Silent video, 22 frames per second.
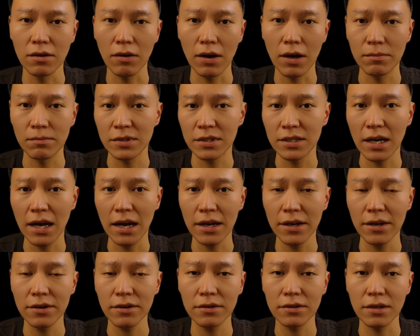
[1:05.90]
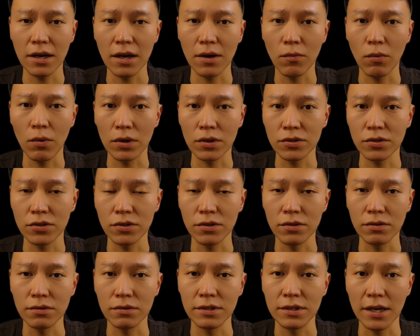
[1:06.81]
I'm tired, I want
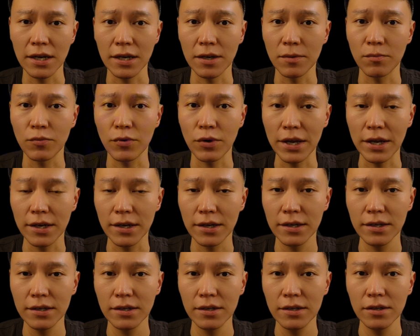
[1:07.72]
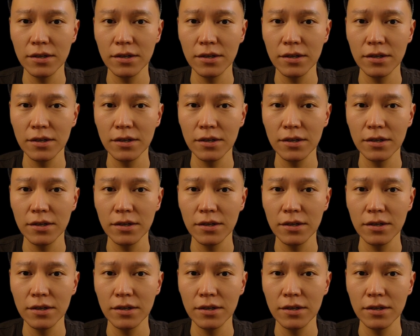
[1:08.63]
to take a break.